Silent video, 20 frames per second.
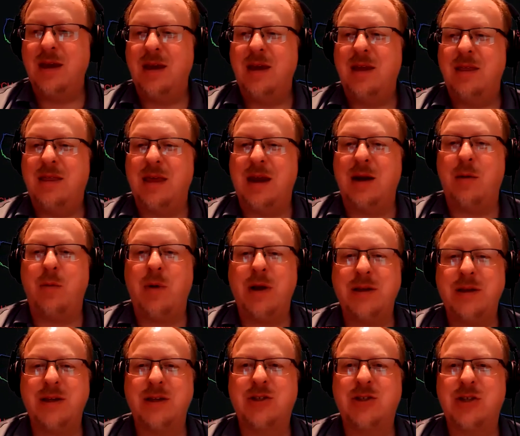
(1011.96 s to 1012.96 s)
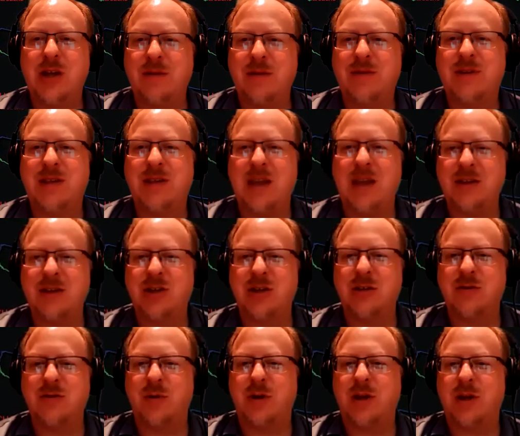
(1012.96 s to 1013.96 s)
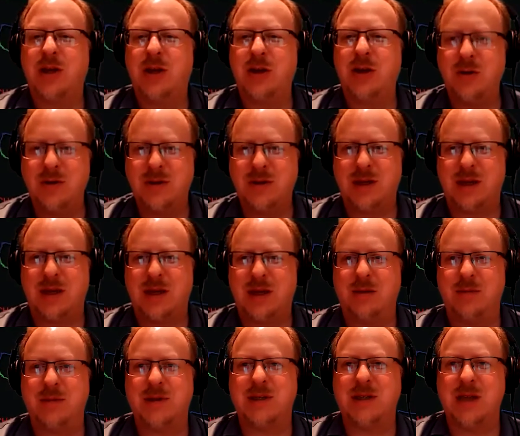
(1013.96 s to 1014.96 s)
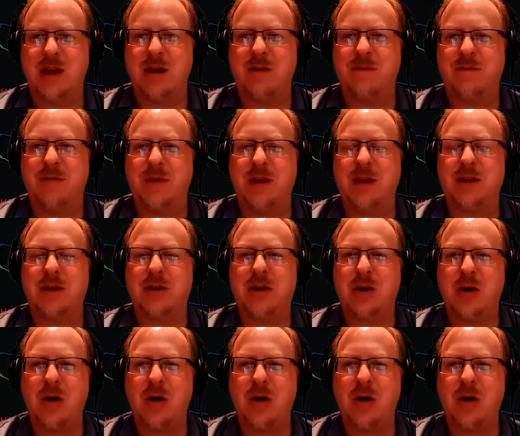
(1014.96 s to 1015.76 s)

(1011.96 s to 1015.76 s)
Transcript: that it wasn't Jeff Sessions recusing himself that